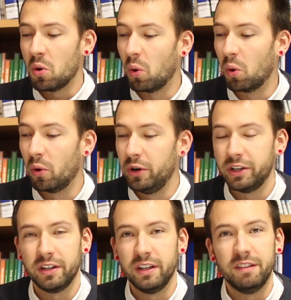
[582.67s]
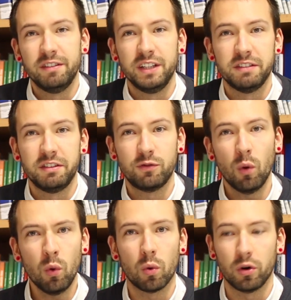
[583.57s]
Or you can even give it
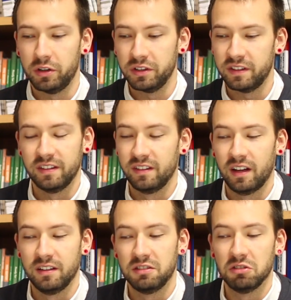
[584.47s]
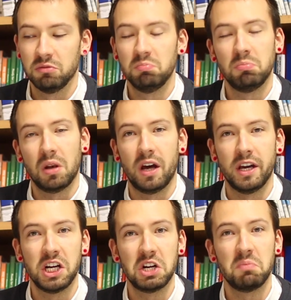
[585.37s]
4 words as a title,
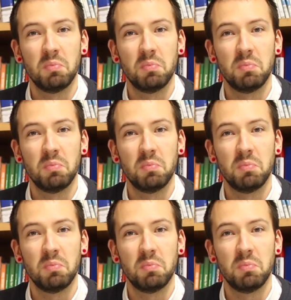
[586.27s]
like